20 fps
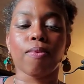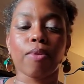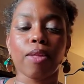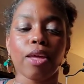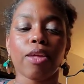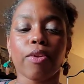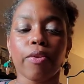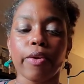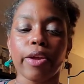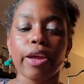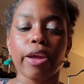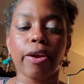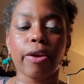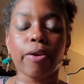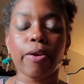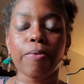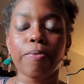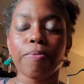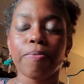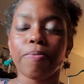in her
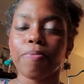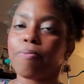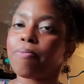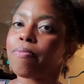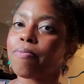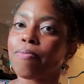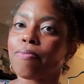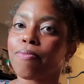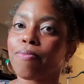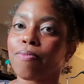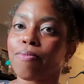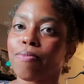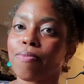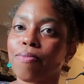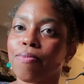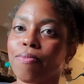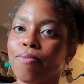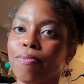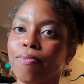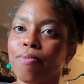hair
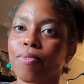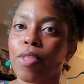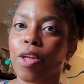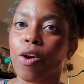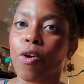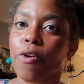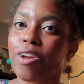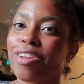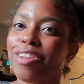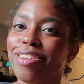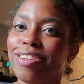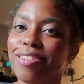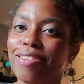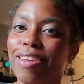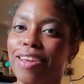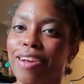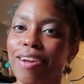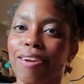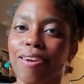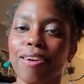or in his
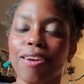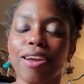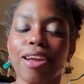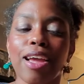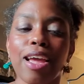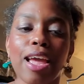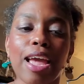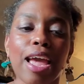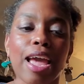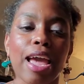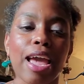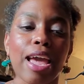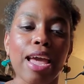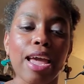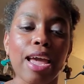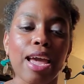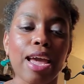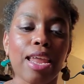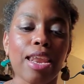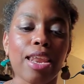hair,
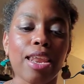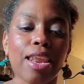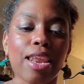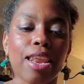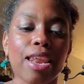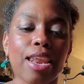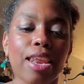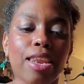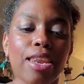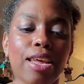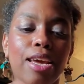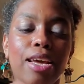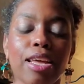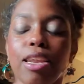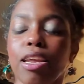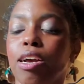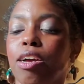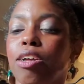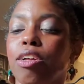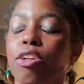and then
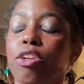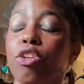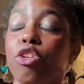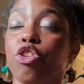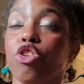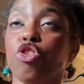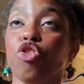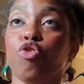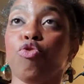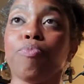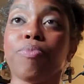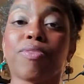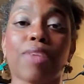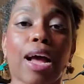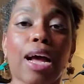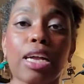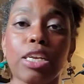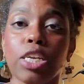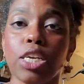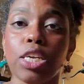you massage